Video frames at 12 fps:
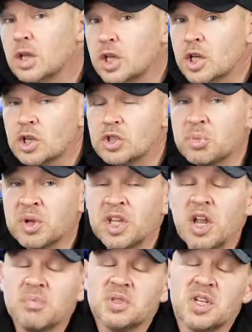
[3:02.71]
You could also pick
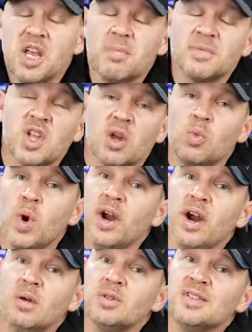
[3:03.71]
it up as an Amazon
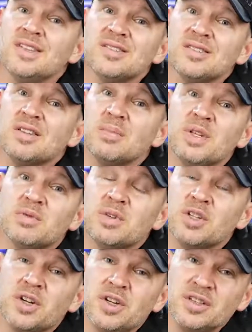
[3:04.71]
warehouse deal. Somebody's
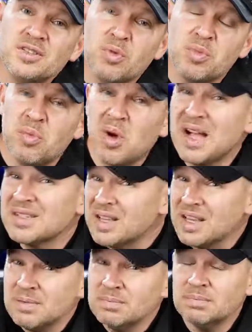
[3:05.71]
returned it. It's open box
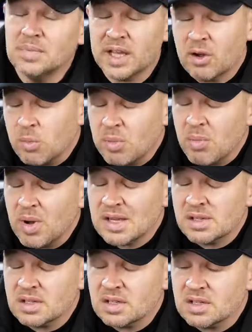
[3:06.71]
item, like open
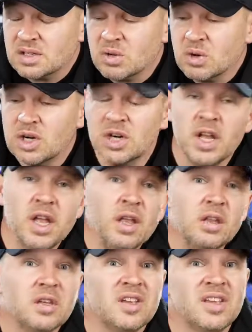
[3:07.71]
box in a store.
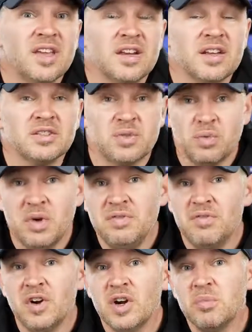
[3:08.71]
You could get it as a
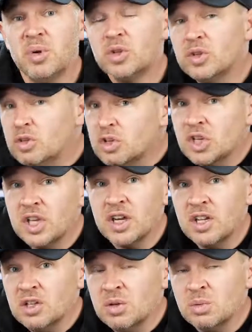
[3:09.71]
refurb, and you could
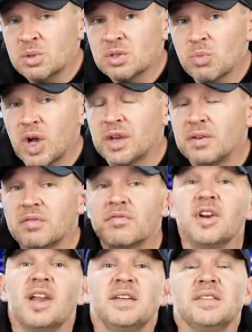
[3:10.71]
get a used one
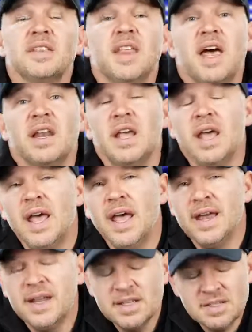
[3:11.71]
for less than that.
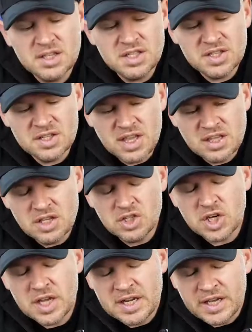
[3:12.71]
And I guess I just think that
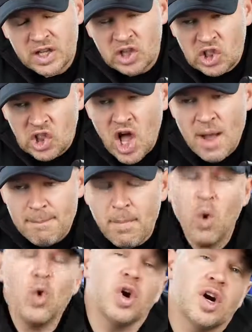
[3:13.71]
you're getting a lot
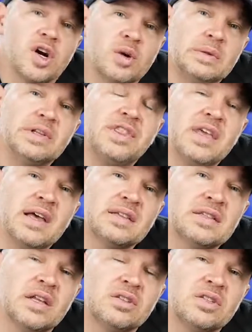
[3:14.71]
more with the
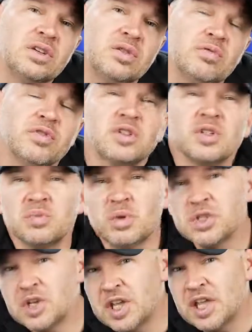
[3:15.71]
SL2 versus
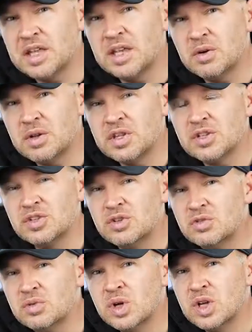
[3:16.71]
what you're getting out of this
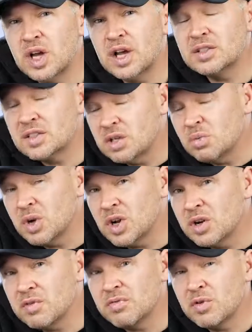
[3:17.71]
new T100
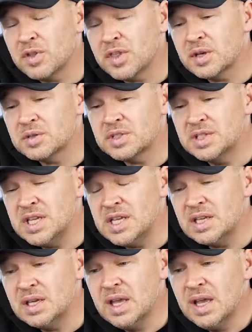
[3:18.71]

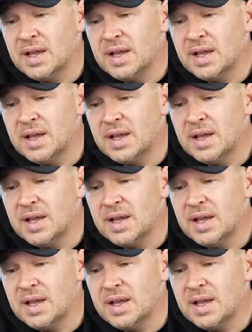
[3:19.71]
4000D.